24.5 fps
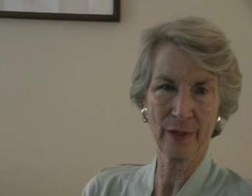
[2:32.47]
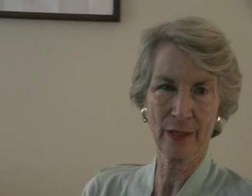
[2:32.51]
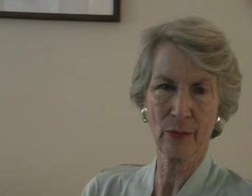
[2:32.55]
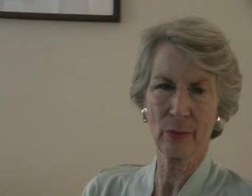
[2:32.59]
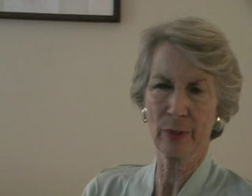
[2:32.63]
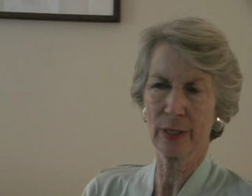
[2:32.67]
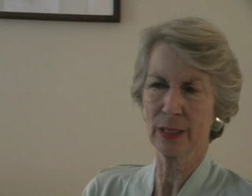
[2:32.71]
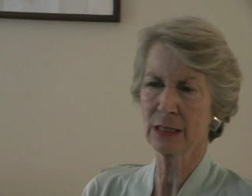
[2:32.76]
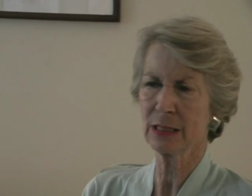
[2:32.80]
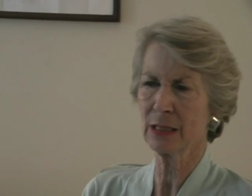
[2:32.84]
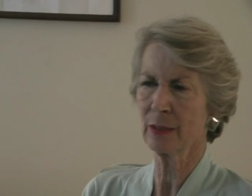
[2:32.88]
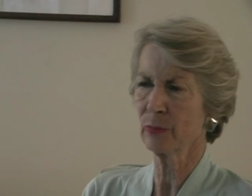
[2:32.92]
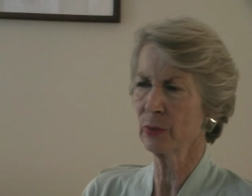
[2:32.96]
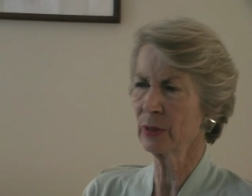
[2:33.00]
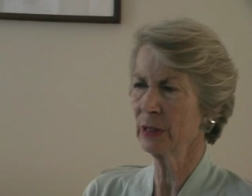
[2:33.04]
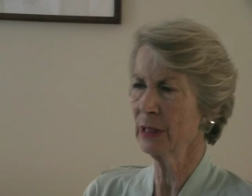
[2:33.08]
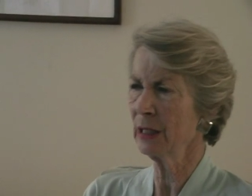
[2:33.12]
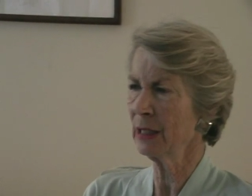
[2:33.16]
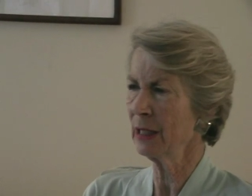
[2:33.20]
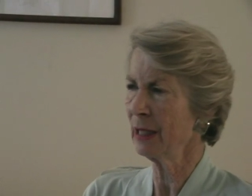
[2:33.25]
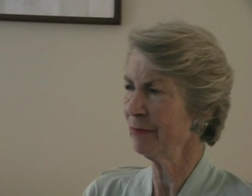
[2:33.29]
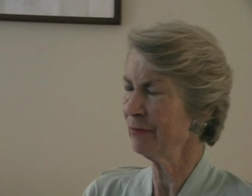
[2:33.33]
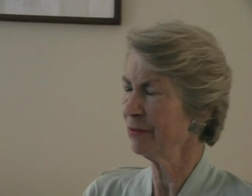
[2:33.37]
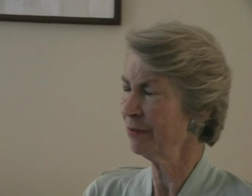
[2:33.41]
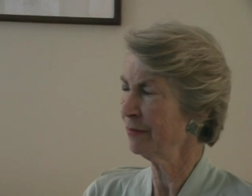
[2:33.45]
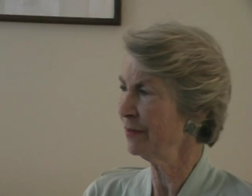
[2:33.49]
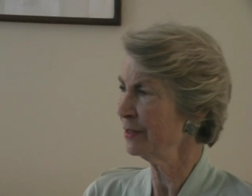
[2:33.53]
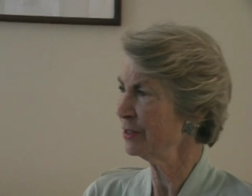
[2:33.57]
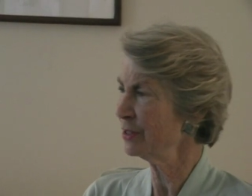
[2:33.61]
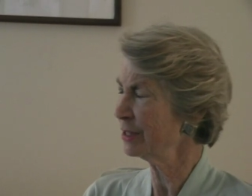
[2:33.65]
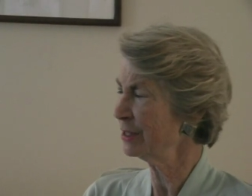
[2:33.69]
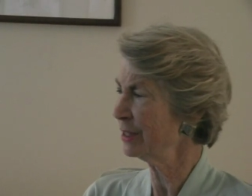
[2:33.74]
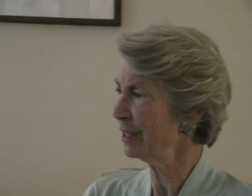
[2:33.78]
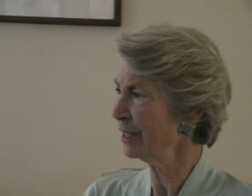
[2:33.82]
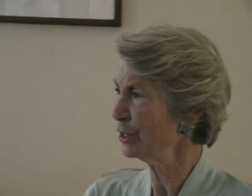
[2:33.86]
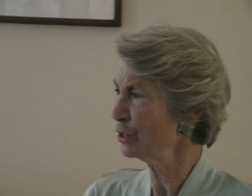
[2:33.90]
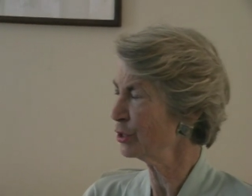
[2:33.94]
Except we did have a
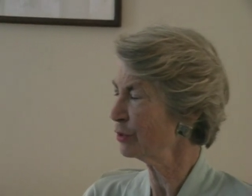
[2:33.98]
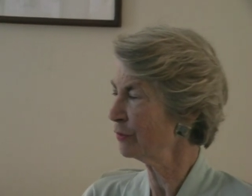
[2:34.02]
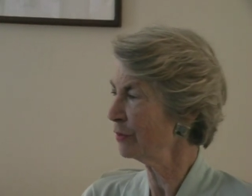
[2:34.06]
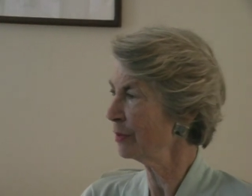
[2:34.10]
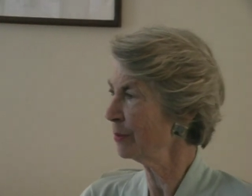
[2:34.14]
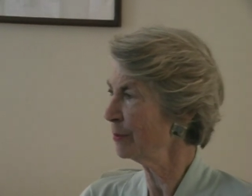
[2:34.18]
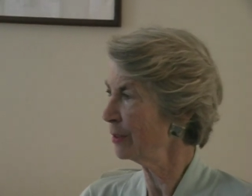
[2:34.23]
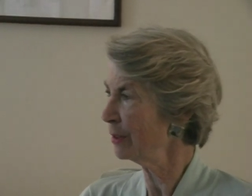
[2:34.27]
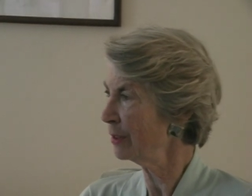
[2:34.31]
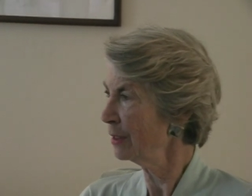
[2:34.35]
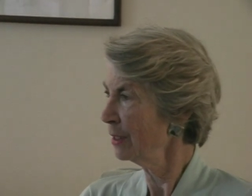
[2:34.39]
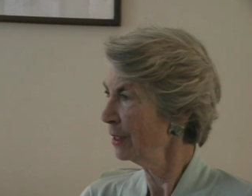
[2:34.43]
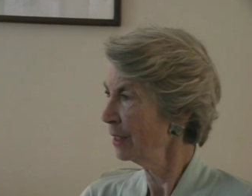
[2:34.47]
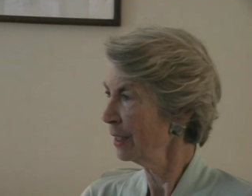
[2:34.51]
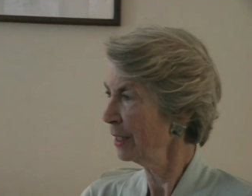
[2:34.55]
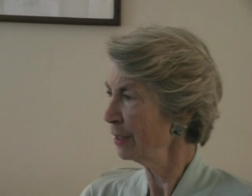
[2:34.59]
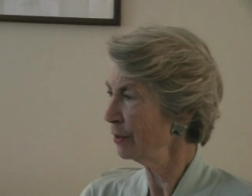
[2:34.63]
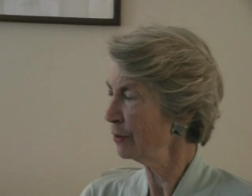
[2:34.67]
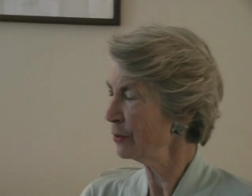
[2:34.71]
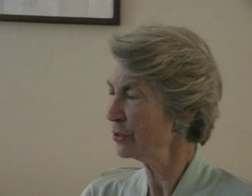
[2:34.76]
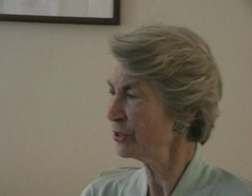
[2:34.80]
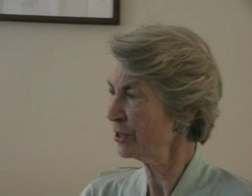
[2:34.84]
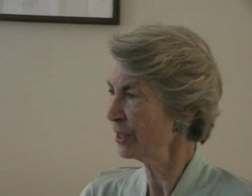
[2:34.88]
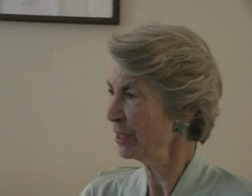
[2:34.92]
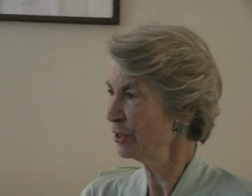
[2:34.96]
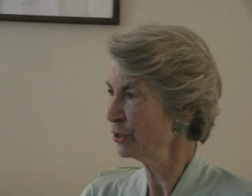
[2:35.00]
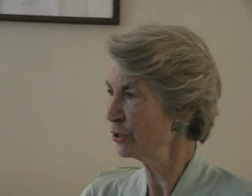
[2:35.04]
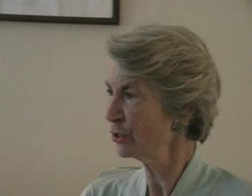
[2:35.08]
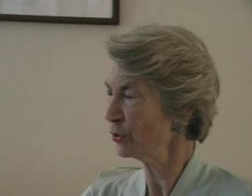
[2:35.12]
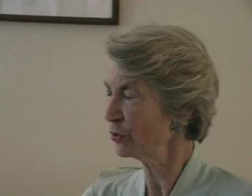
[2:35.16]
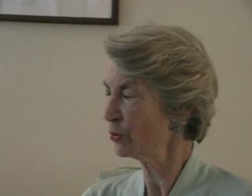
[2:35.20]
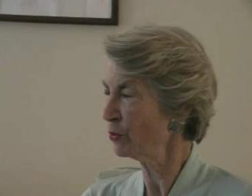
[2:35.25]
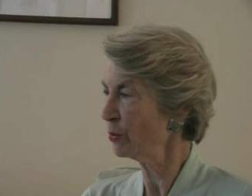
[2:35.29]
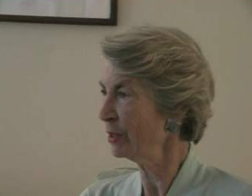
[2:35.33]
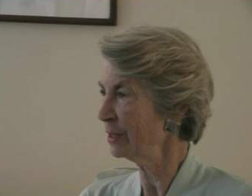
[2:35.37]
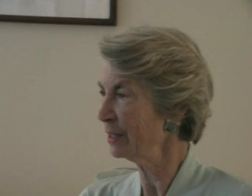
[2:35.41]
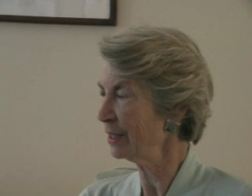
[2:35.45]
visitation from the Hells Angels
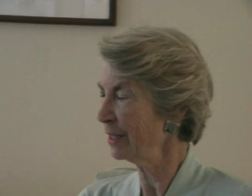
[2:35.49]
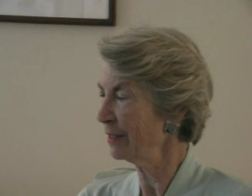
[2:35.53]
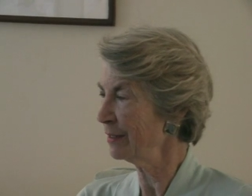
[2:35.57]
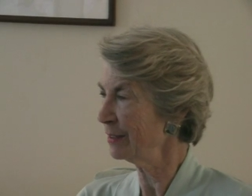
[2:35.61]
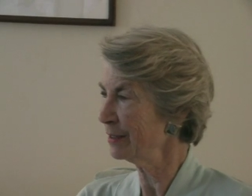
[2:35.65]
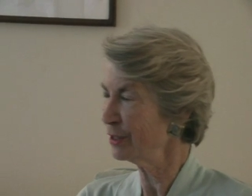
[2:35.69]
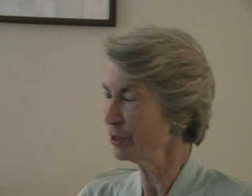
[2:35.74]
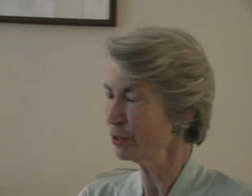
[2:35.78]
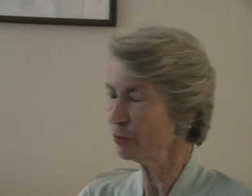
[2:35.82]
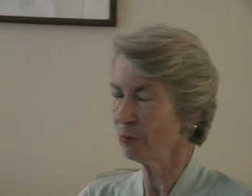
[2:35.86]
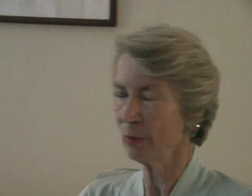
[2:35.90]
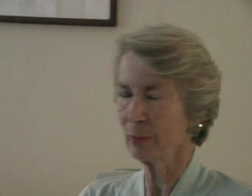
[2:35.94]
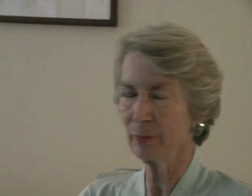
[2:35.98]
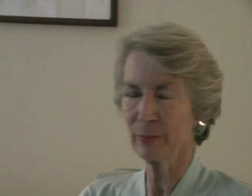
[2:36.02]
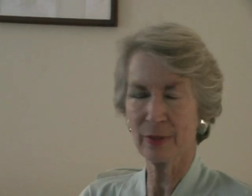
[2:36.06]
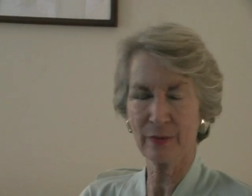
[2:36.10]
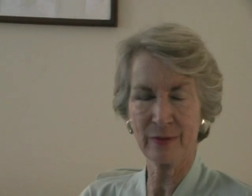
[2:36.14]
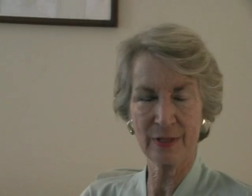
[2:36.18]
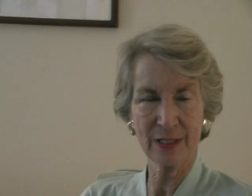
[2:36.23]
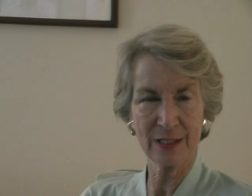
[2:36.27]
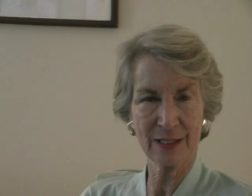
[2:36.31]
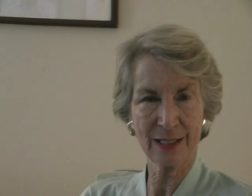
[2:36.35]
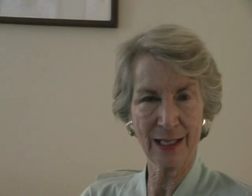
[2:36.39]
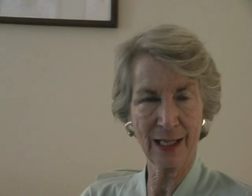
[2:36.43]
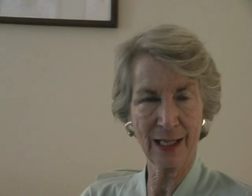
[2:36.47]
one day that disrupted the entire